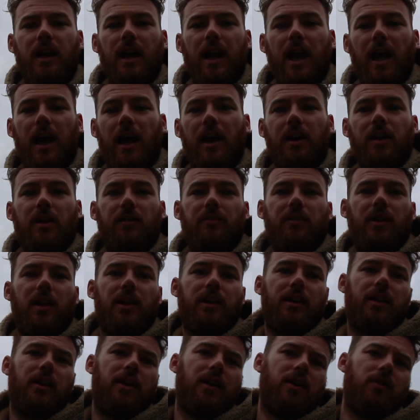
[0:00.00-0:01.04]
and I've
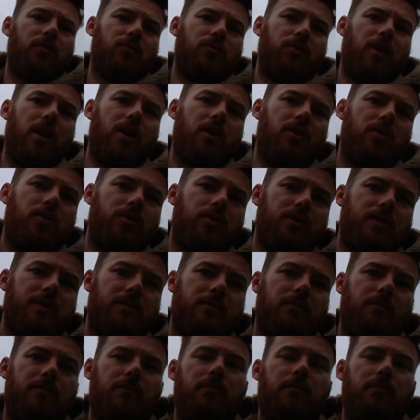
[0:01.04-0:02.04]
got a Rode